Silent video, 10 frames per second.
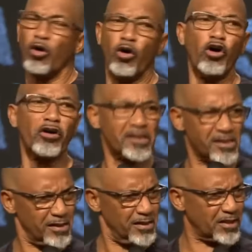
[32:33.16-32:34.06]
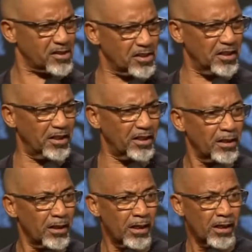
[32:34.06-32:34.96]
August next year,
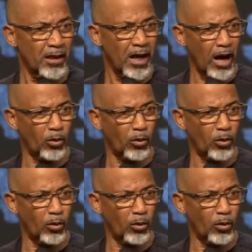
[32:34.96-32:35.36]
I